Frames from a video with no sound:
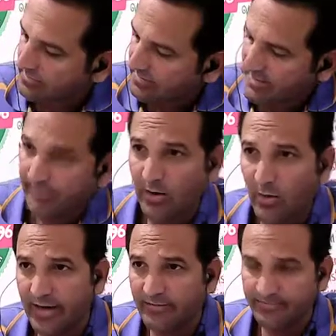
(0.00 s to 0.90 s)
Number
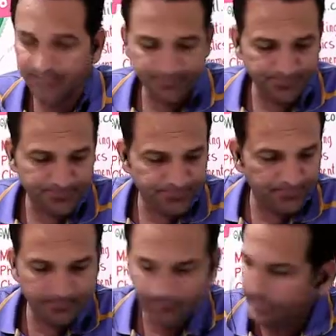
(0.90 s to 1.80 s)
1,
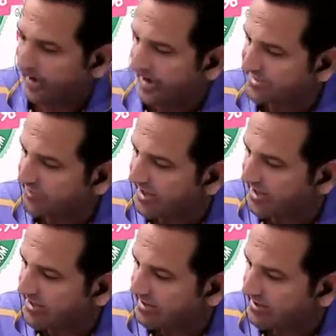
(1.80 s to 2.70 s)

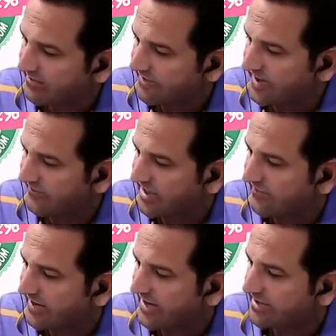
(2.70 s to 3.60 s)
Exponent, we have
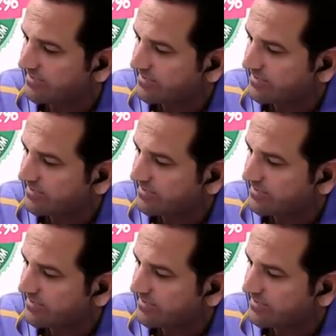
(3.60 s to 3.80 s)
covered it.